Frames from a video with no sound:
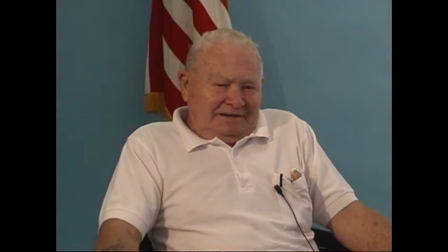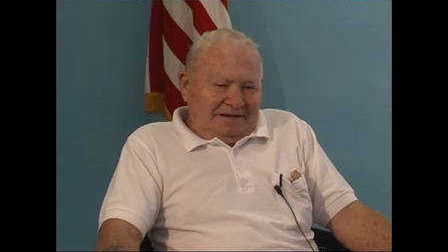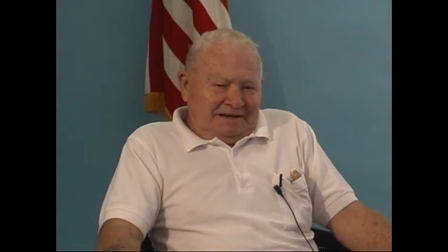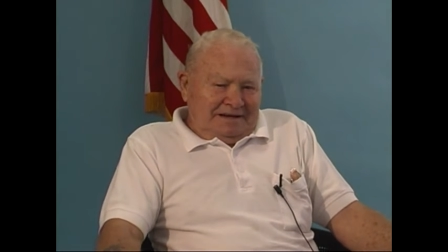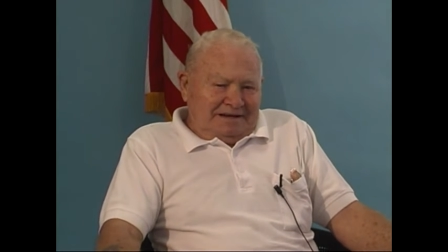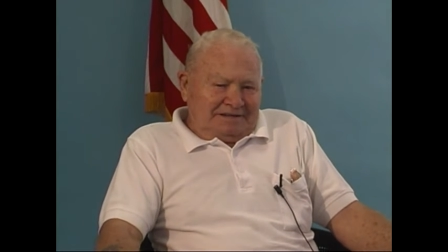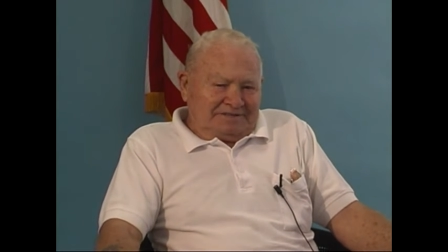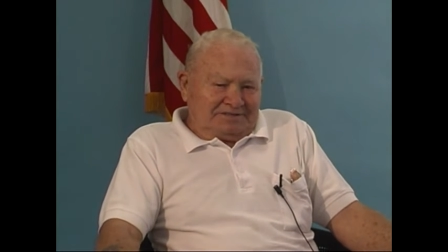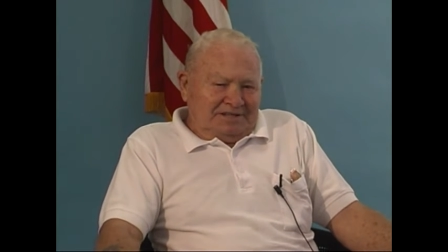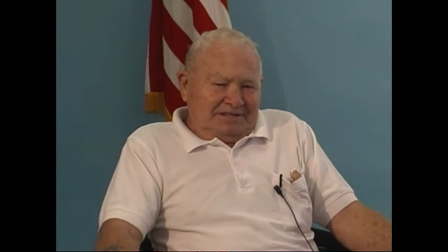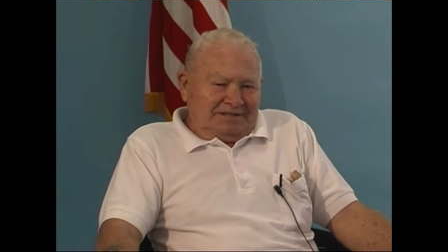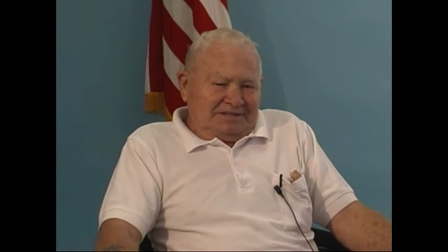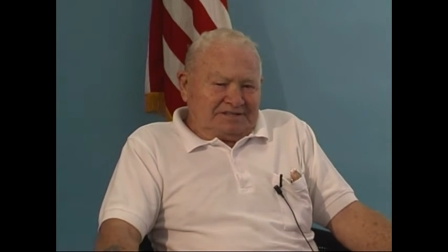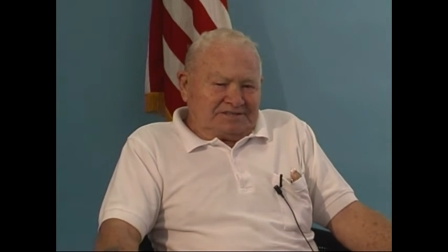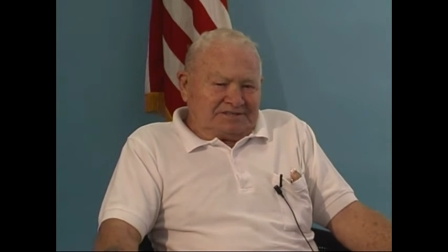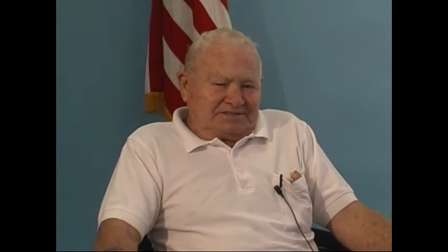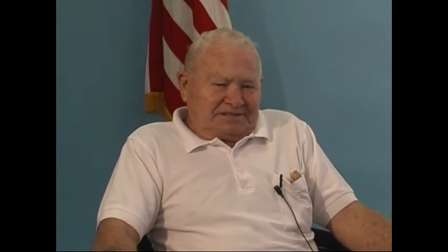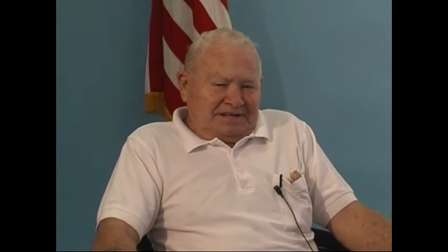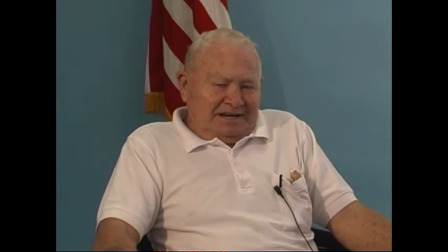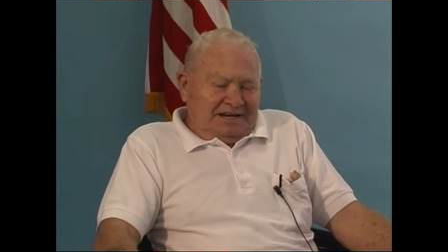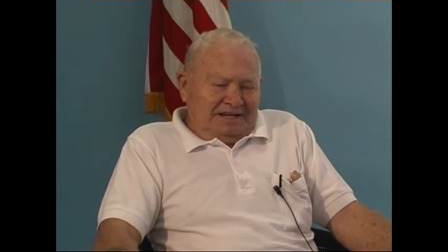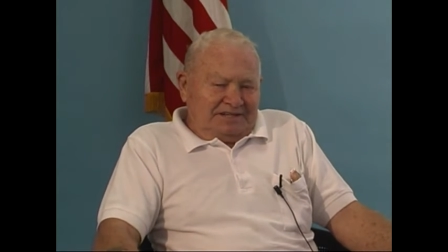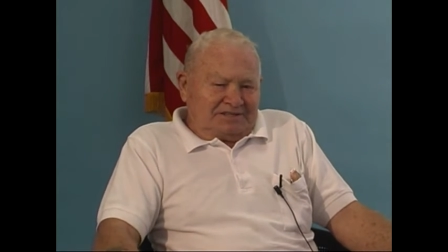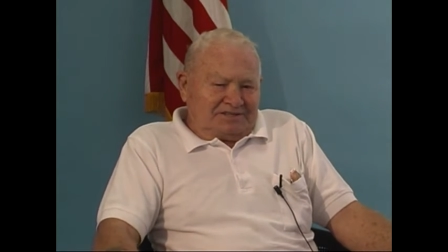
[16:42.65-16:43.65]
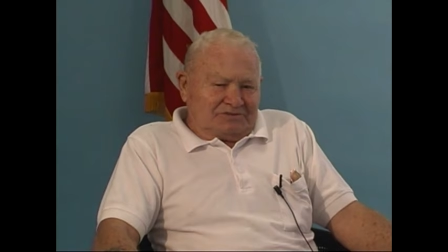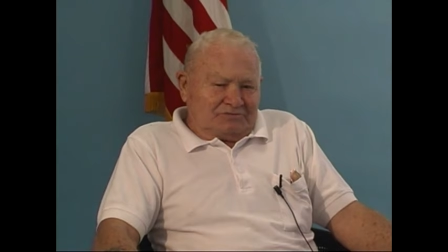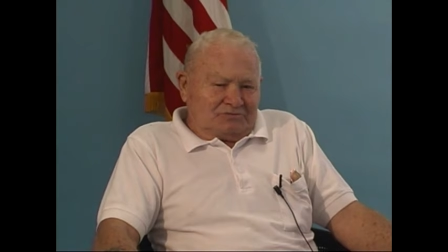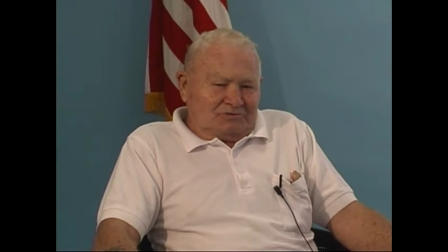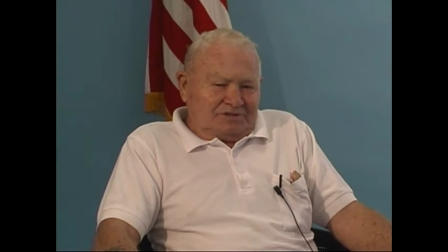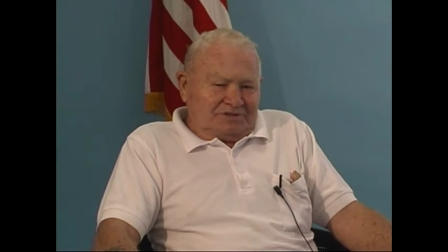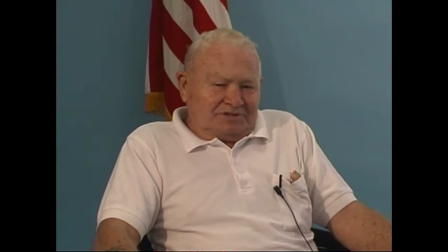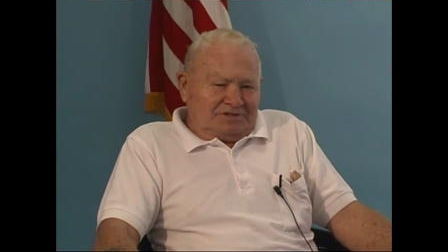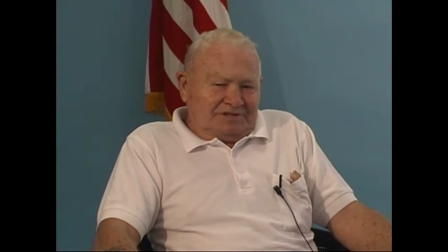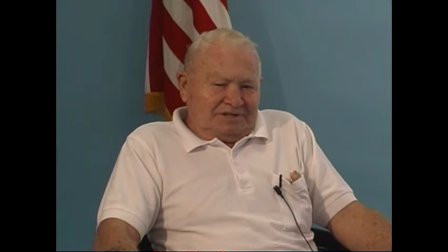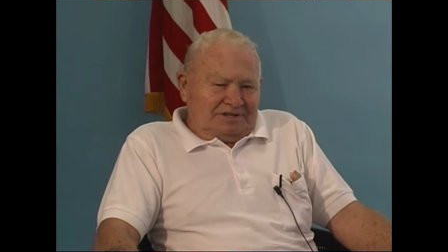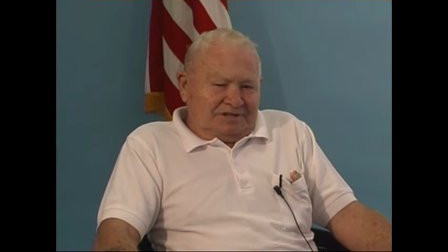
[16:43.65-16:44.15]
actually in States and
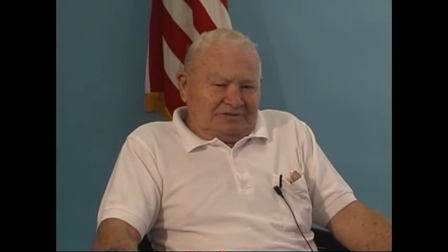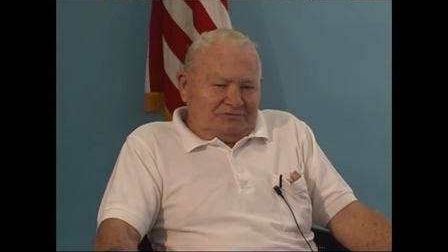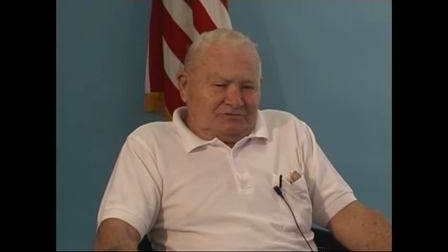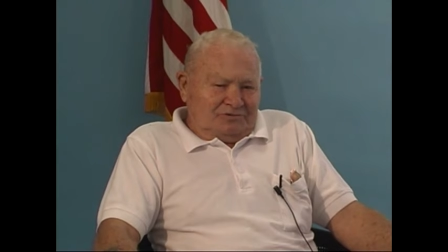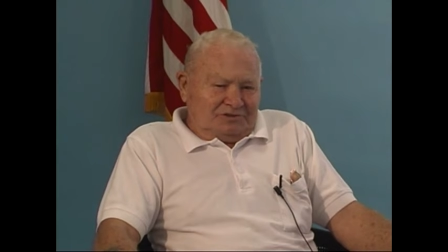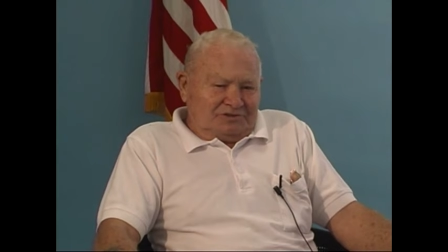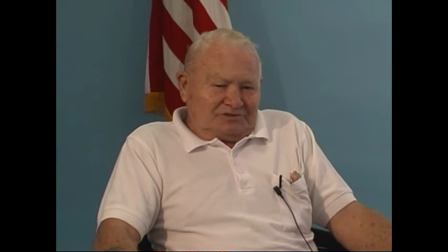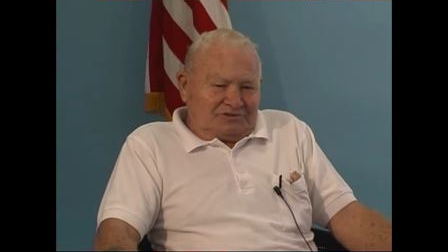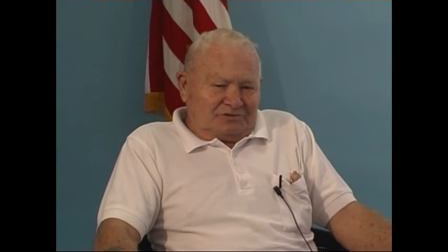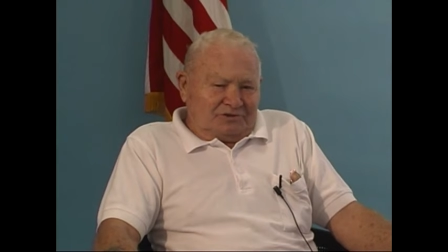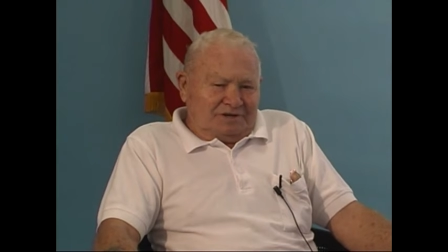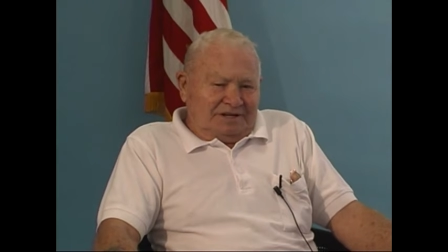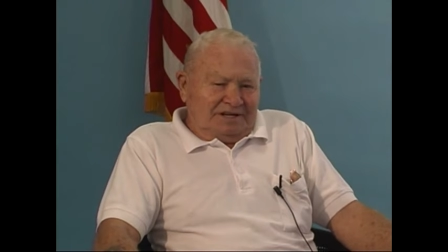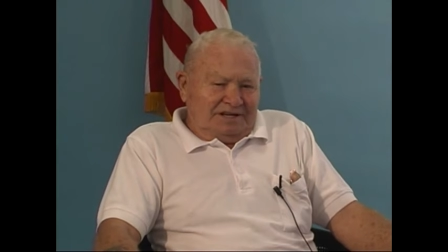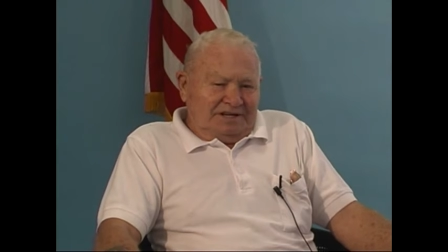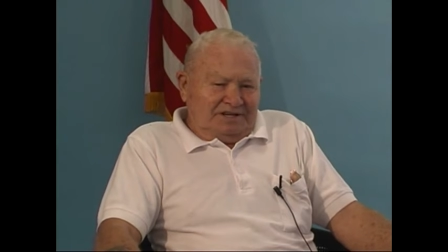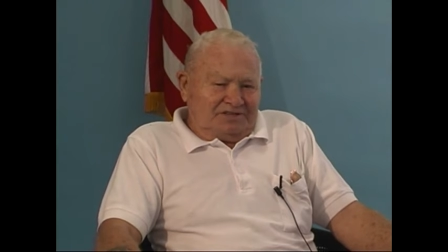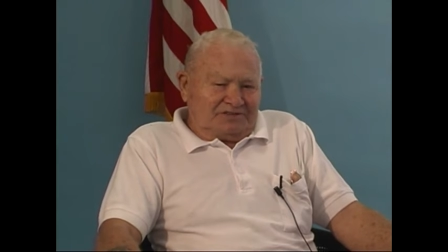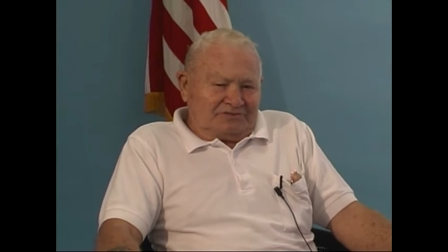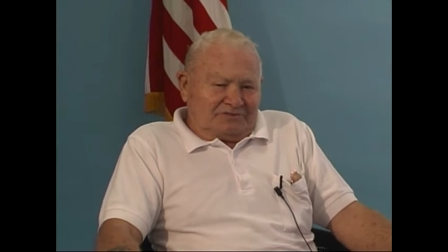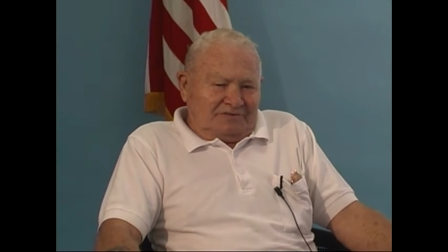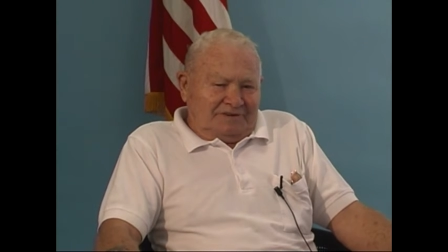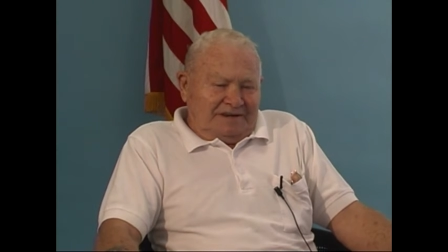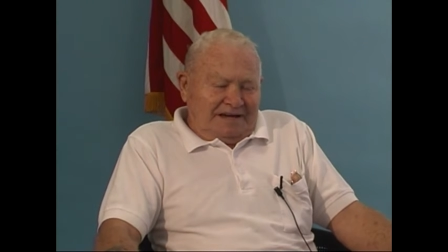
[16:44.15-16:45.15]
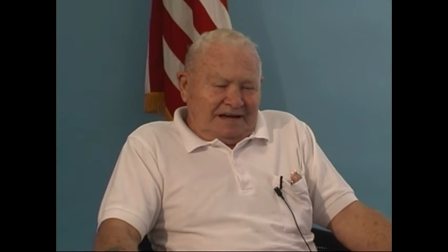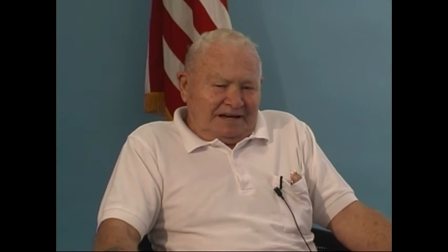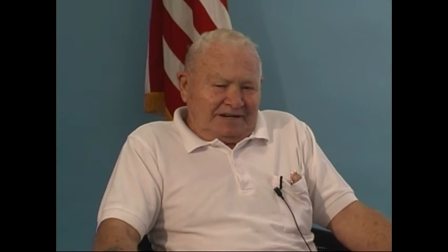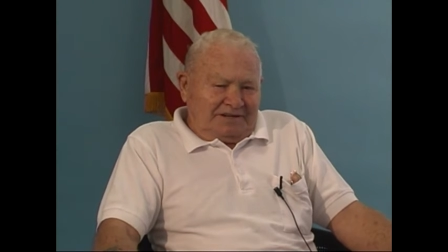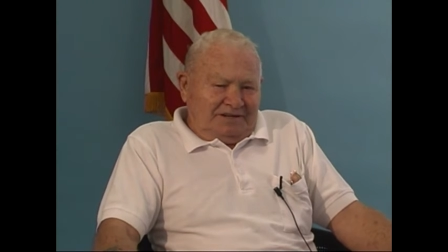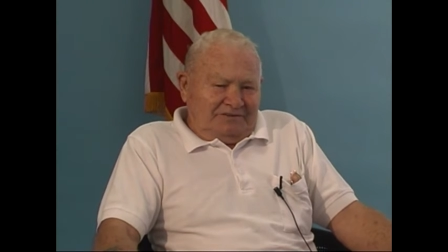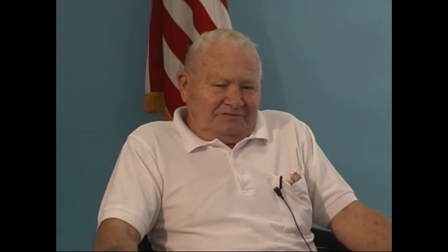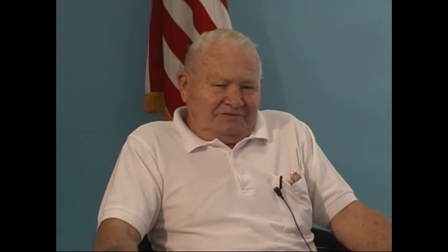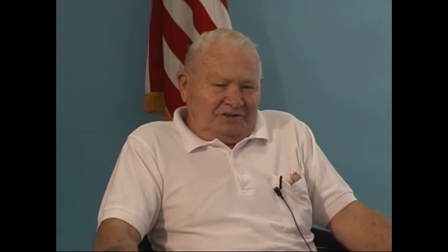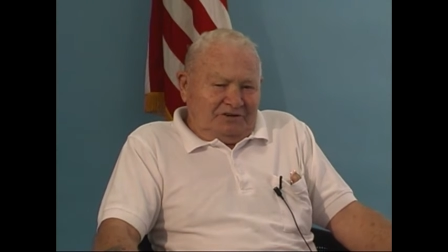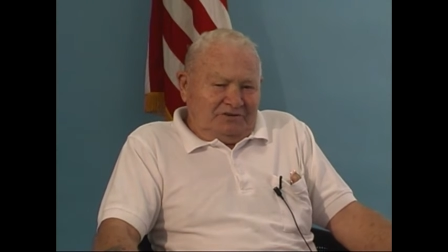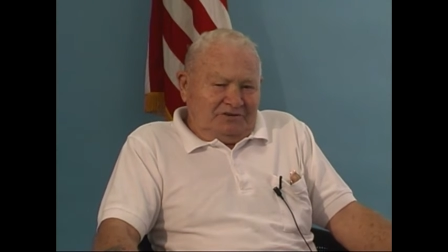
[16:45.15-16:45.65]
was, uh, was released from
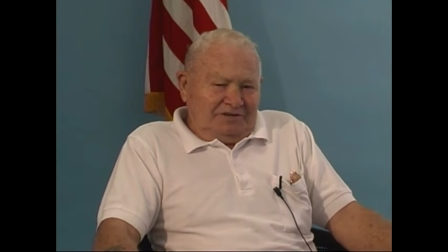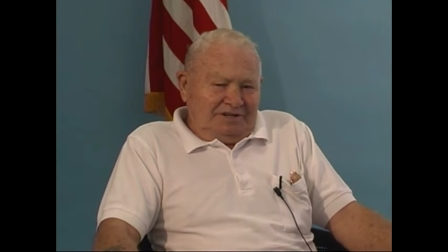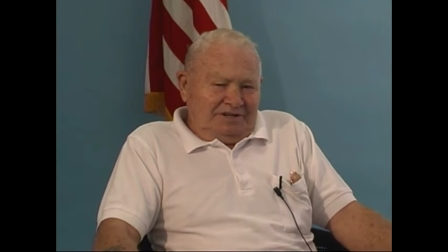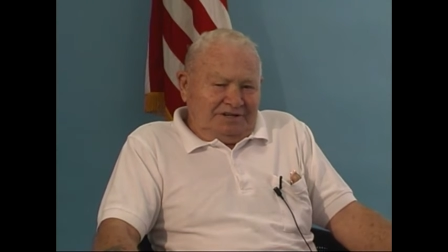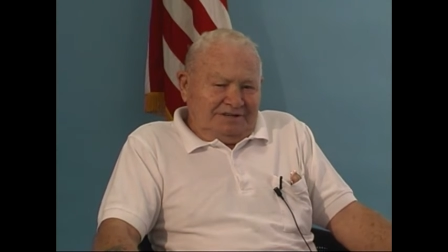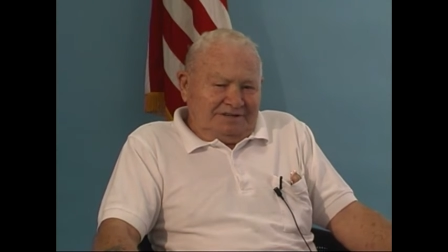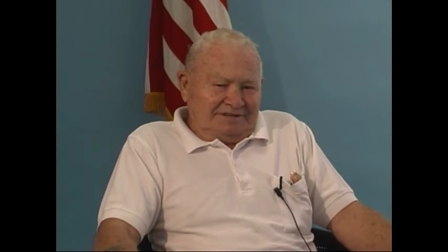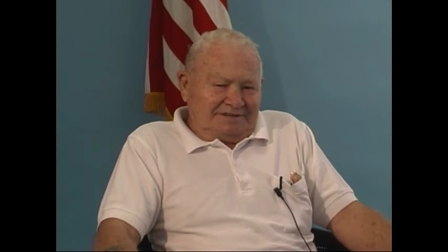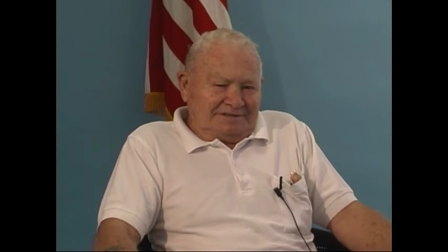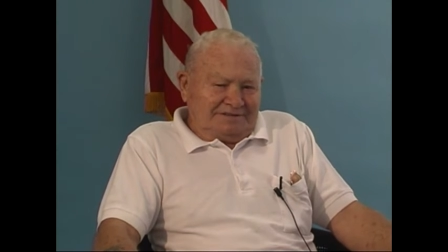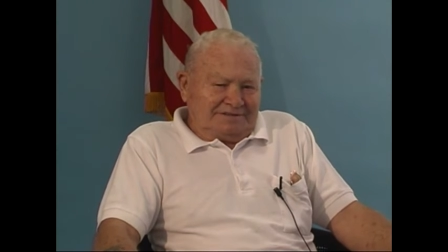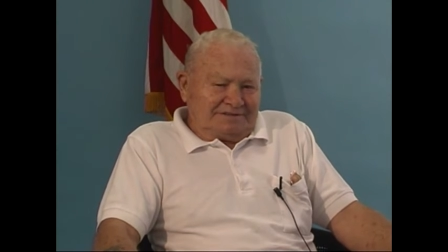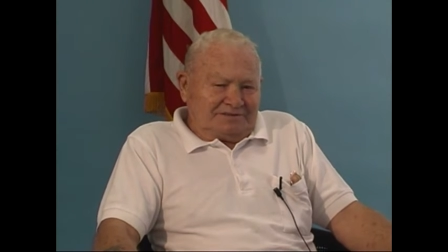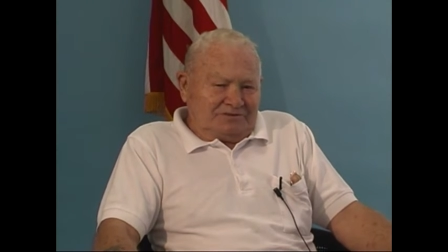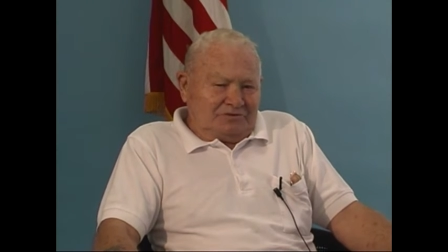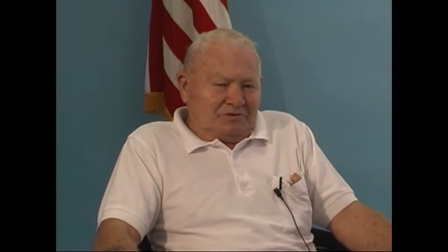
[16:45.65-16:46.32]
active duty on